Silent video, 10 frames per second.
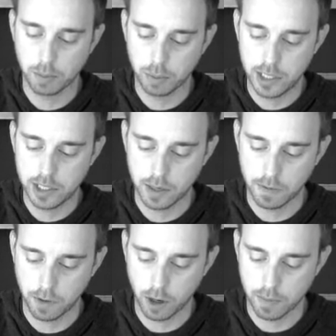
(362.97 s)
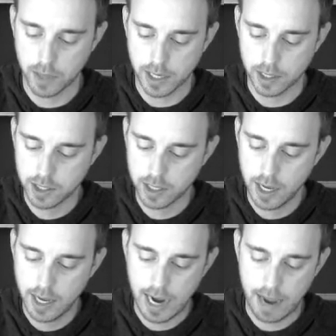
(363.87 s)
please confirm this.
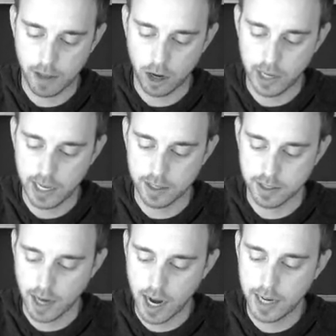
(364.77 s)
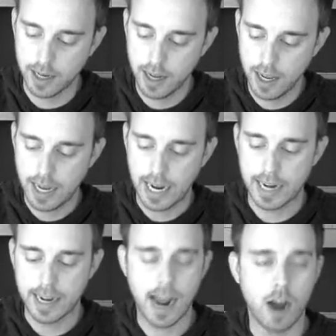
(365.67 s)
And then I'll hit assign.
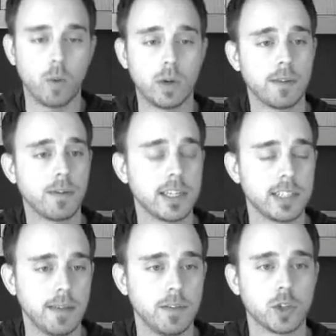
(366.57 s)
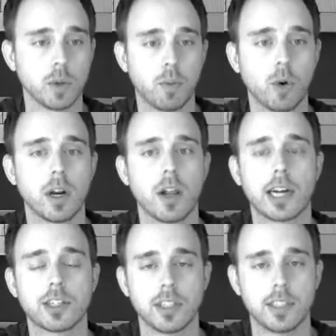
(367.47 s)
And now whenever I save this report, it'll
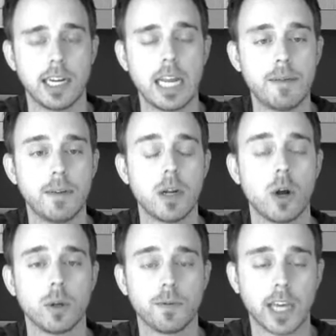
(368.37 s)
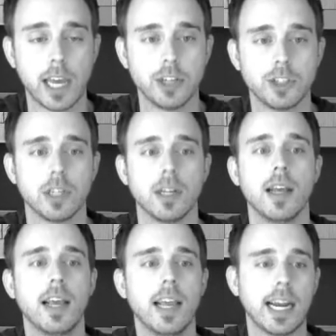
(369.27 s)
actually send him a notification
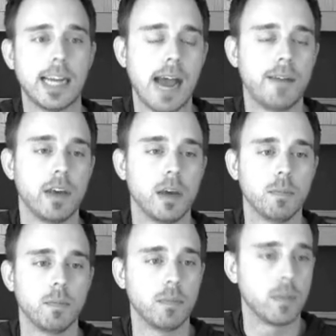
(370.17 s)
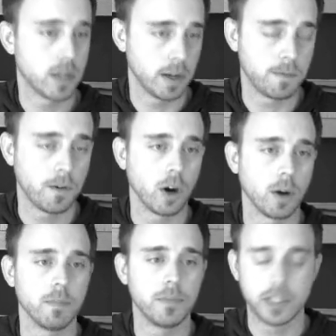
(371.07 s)
and have him
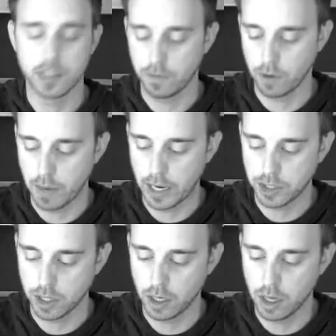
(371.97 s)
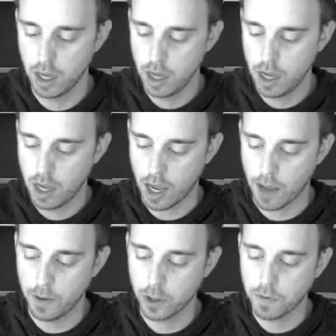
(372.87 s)
confirm this information.
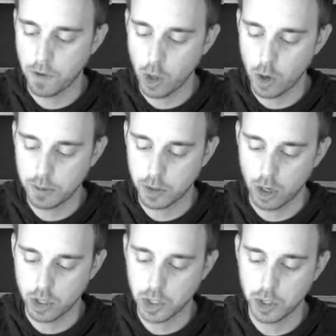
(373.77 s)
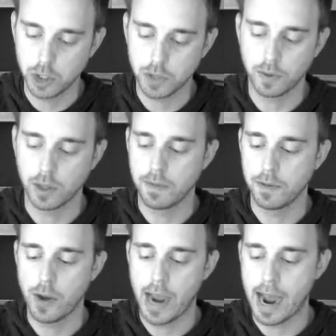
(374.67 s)
Those follow-ups are also useful if
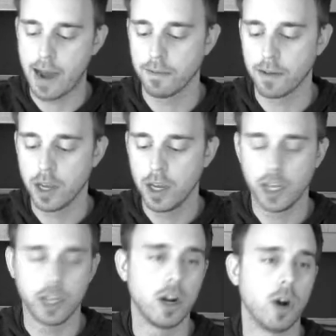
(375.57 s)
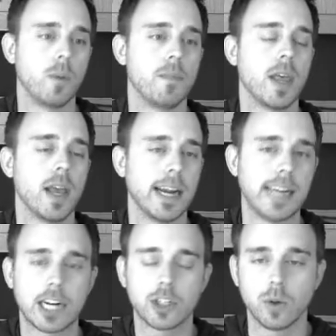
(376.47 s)
you have, an
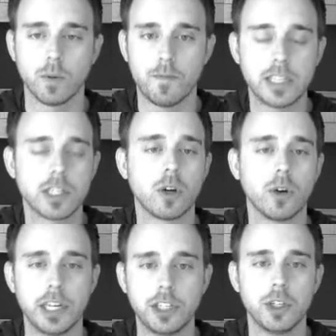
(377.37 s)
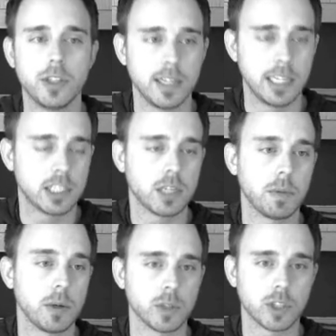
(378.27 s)
actual physical issue that needs to
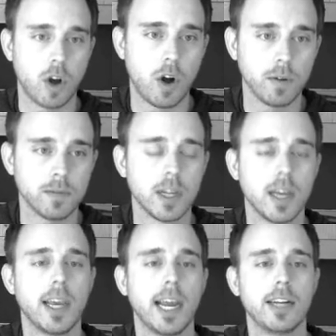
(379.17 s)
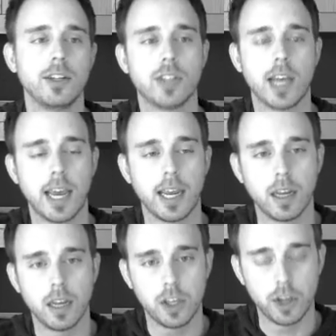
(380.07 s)
be resolved, and you
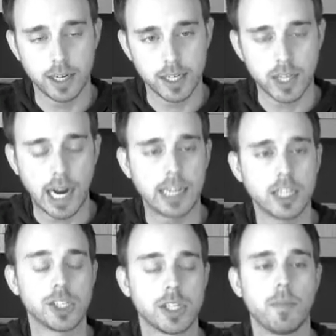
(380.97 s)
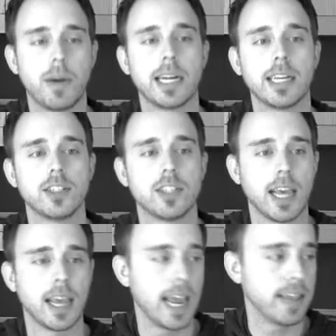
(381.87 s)
could assign it to somebody and
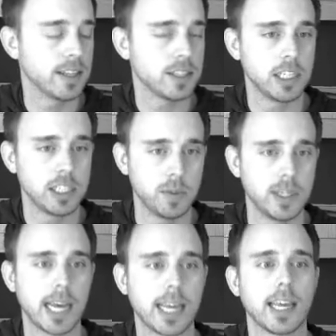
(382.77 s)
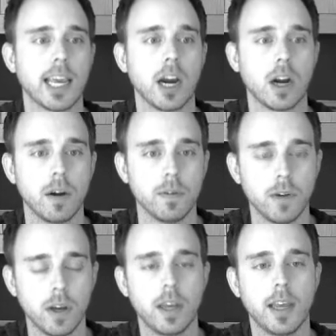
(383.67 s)
say, hey, this needs to be taken care of,
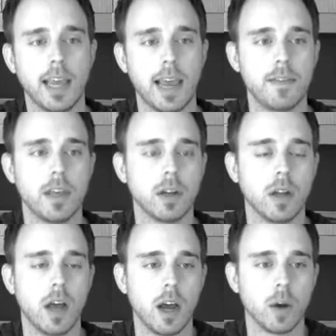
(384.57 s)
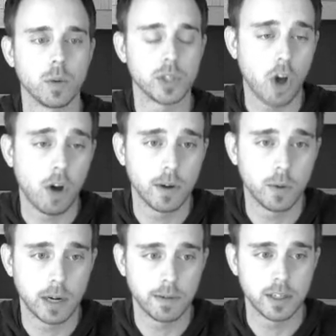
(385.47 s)
and then resolve it
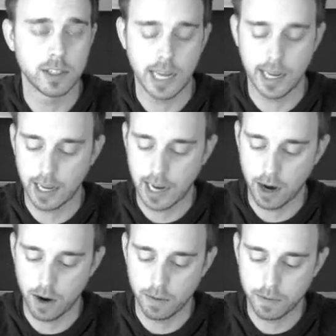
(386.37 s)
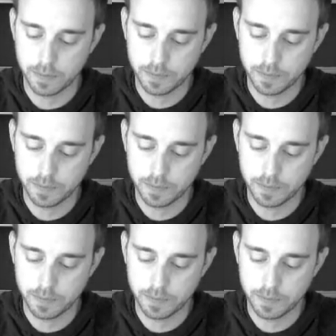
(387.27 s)
whenever it's taken care of.